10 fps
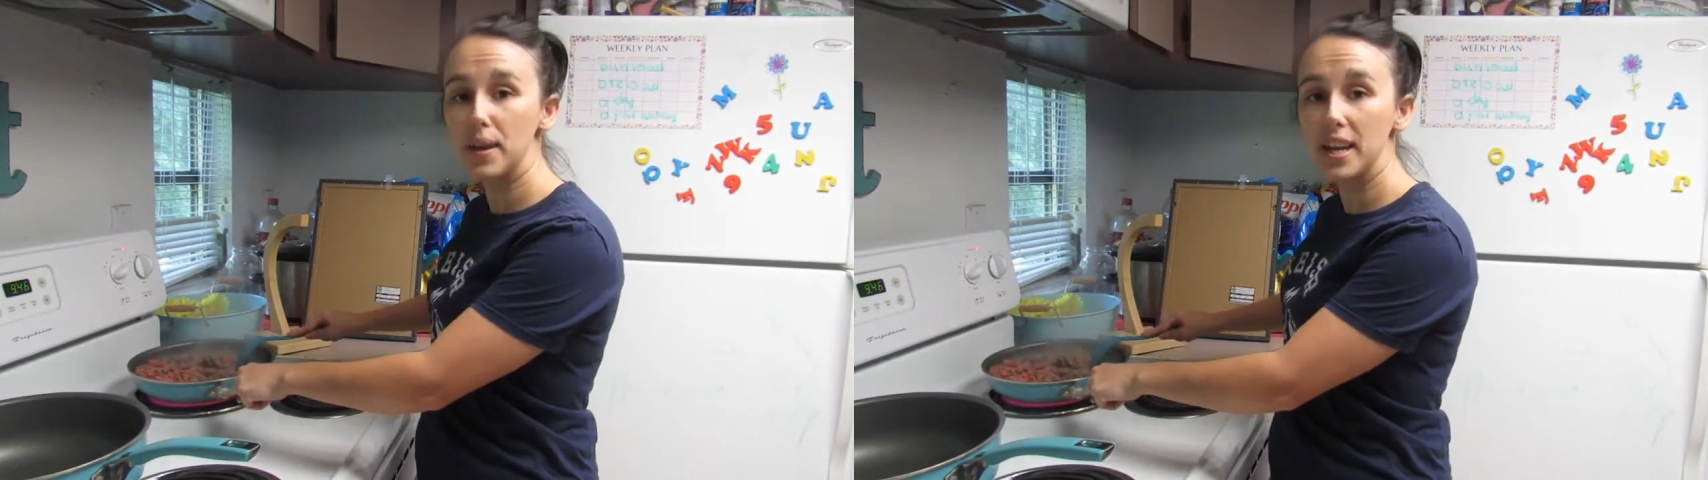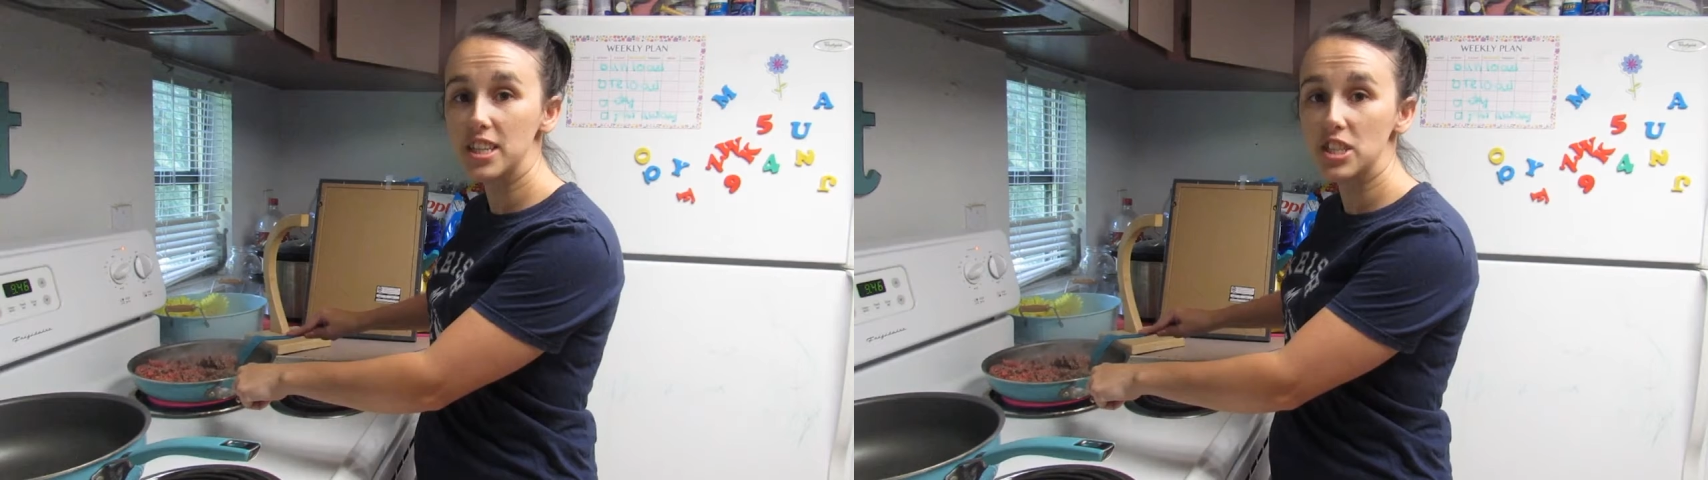
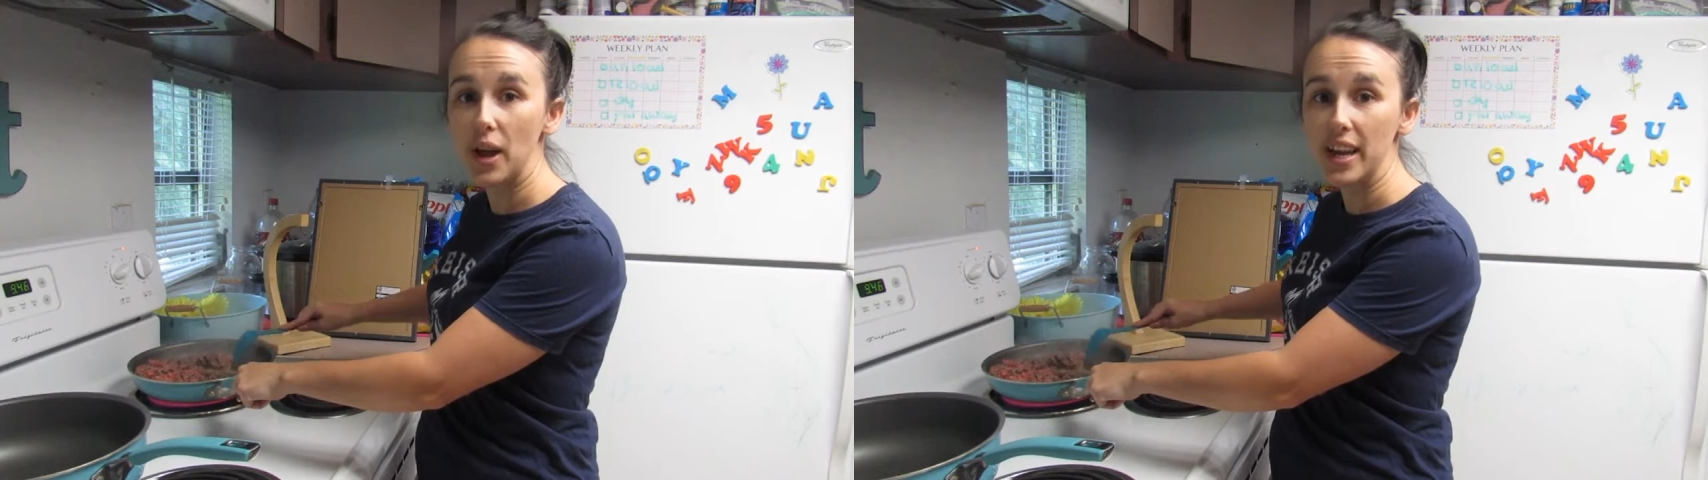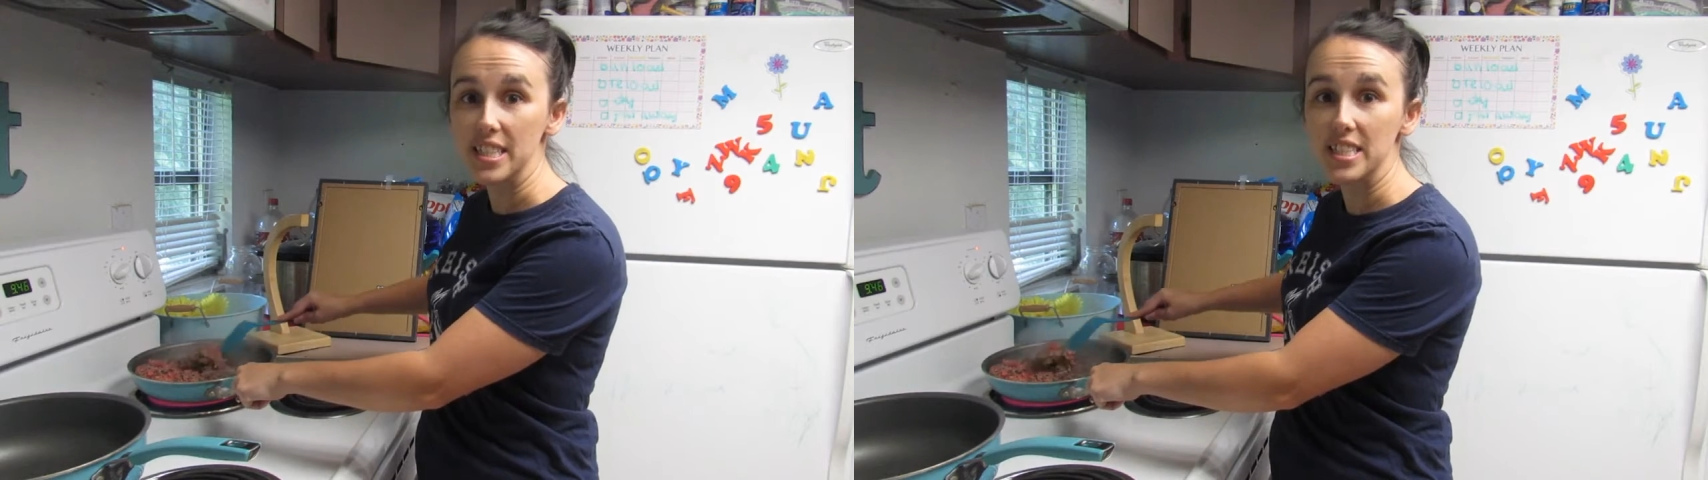me in it so
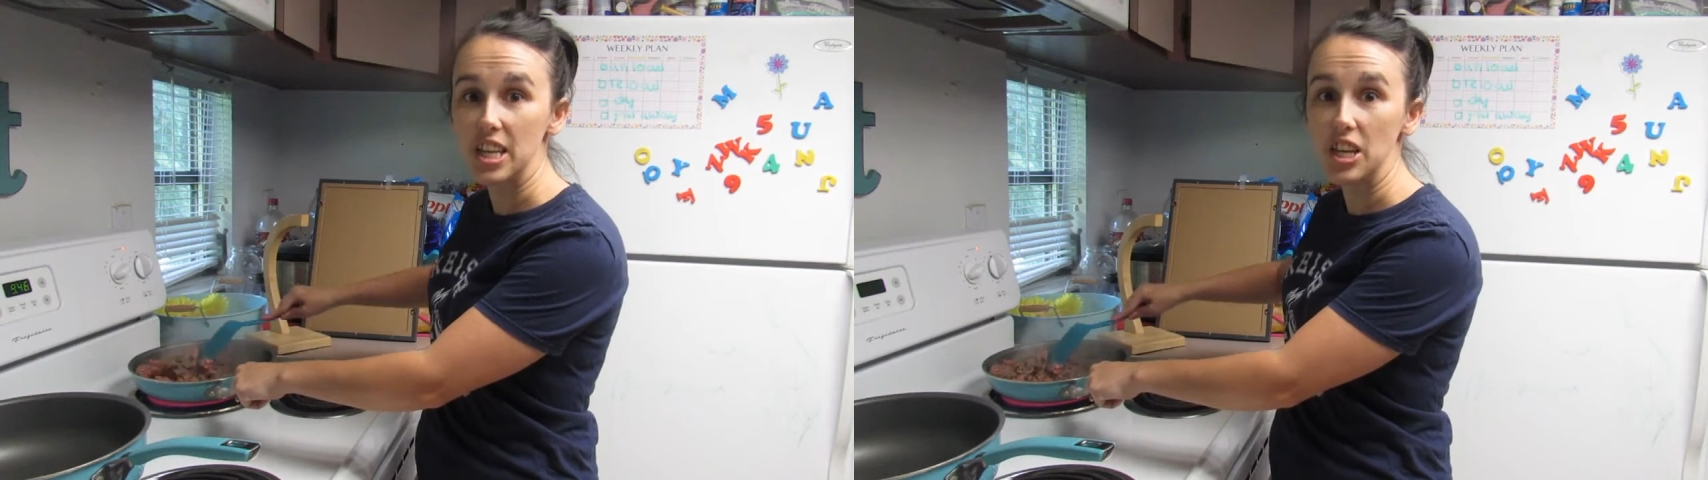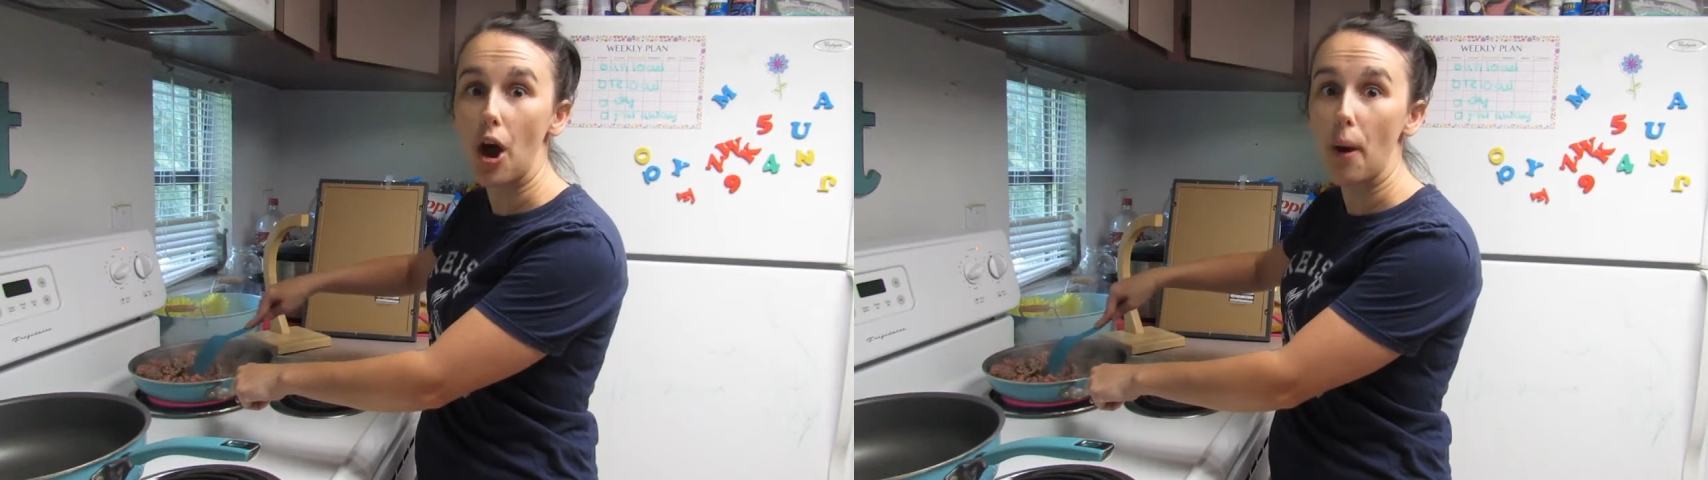I can
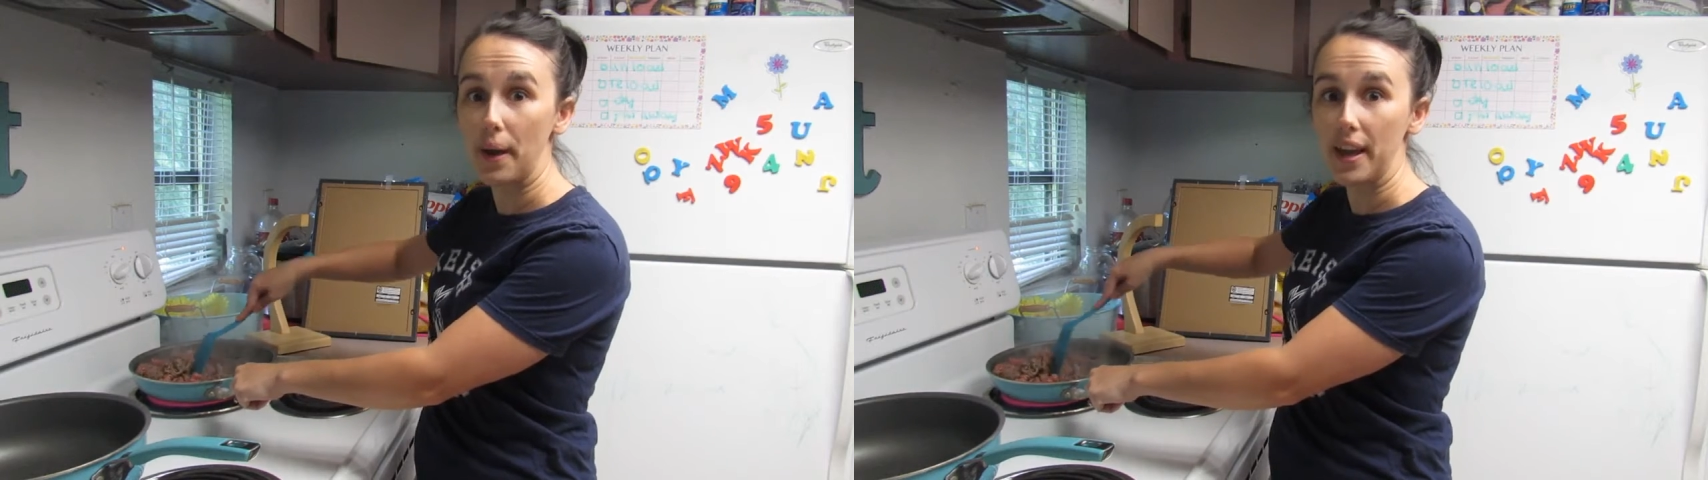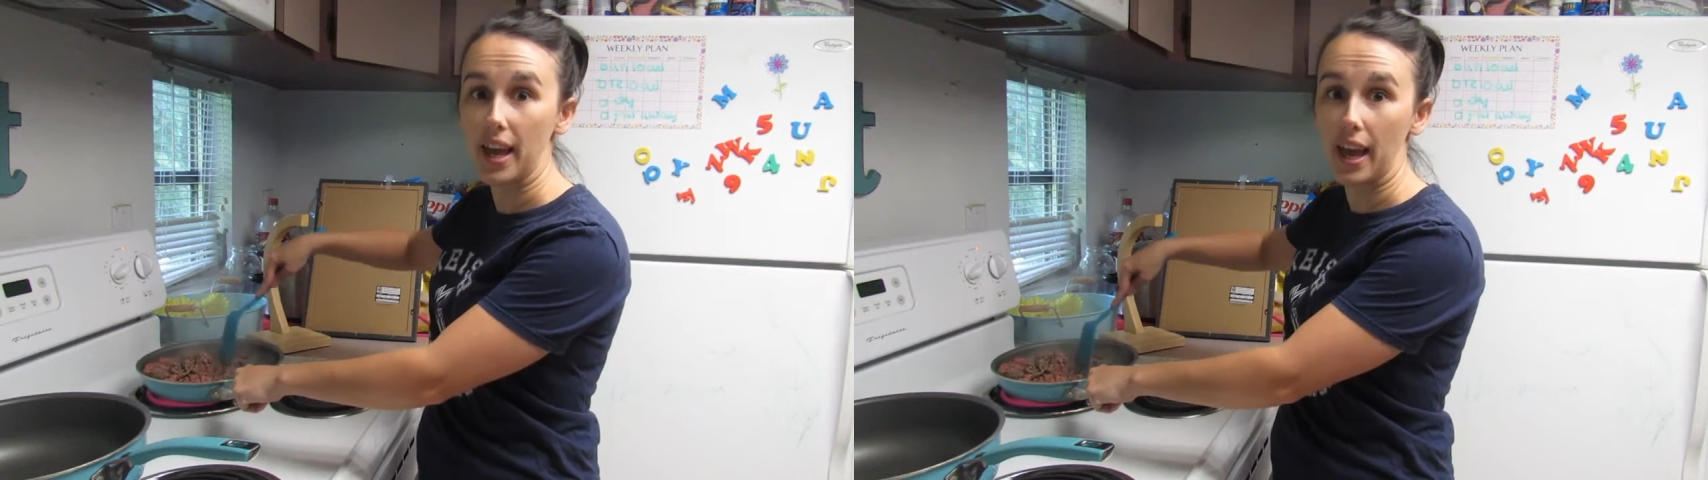see y'all
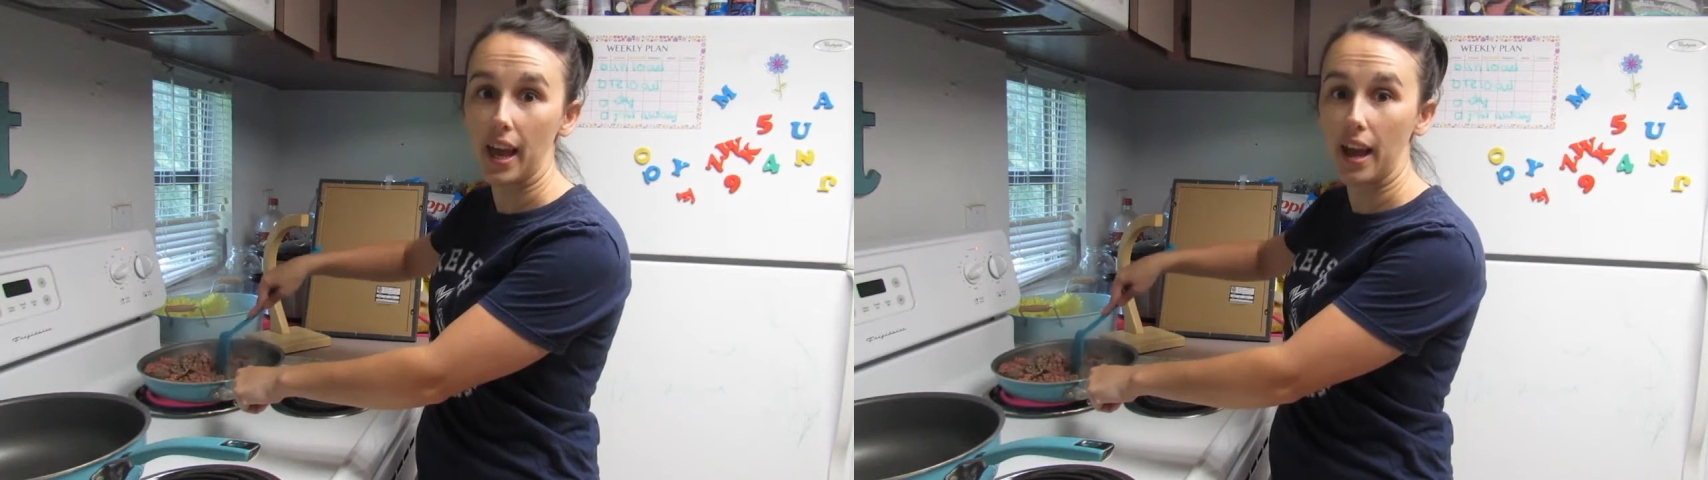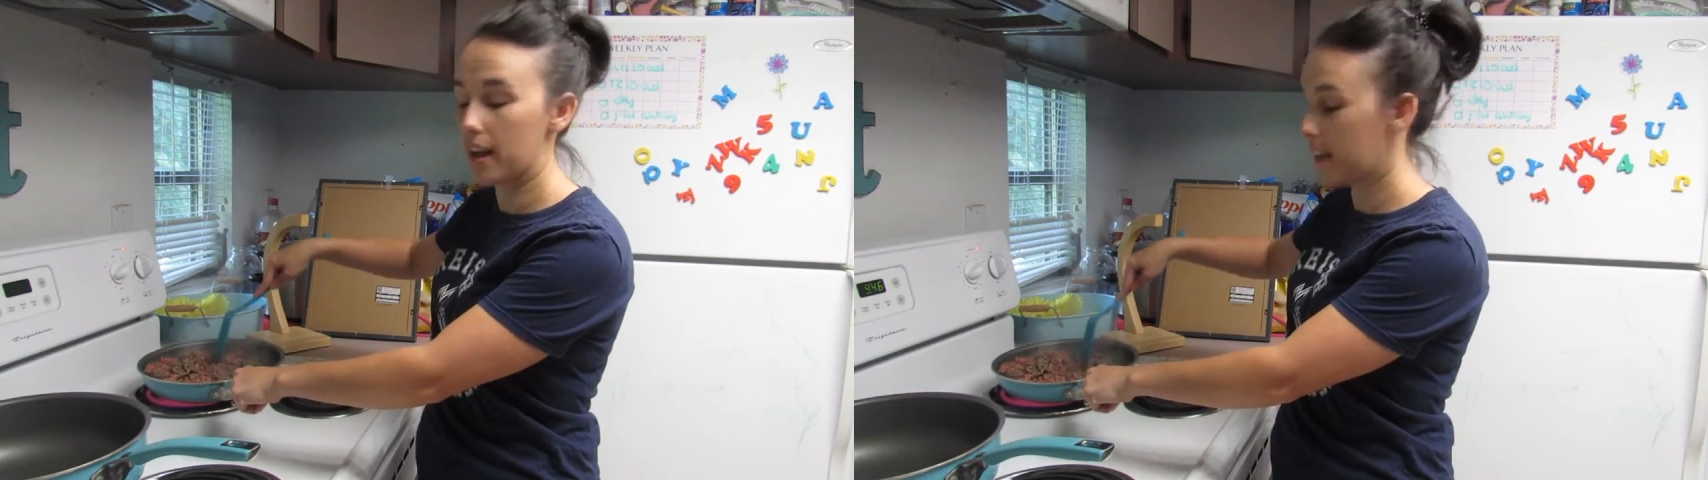making